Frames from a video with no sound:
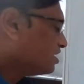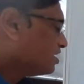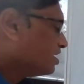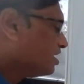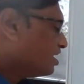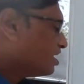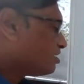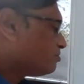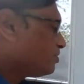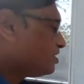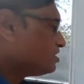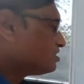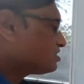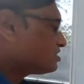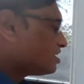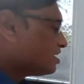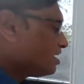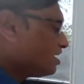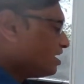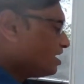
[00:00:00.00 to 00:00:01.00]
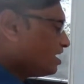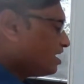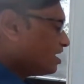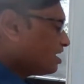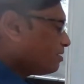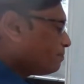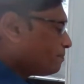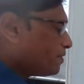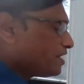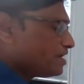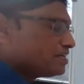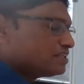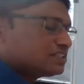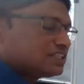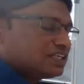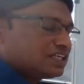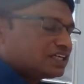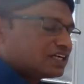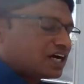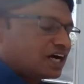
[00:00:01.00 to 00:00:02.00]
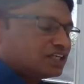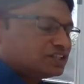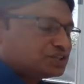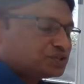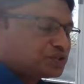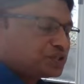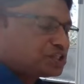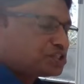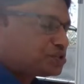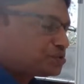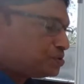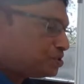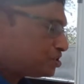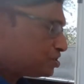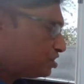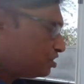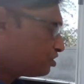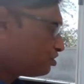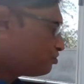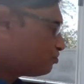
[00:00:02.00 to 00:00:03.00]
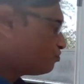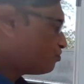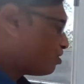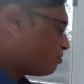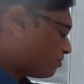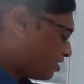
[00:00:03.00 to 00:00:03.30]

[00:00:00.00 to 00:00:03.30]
It means A, B, C conjugate to each other to form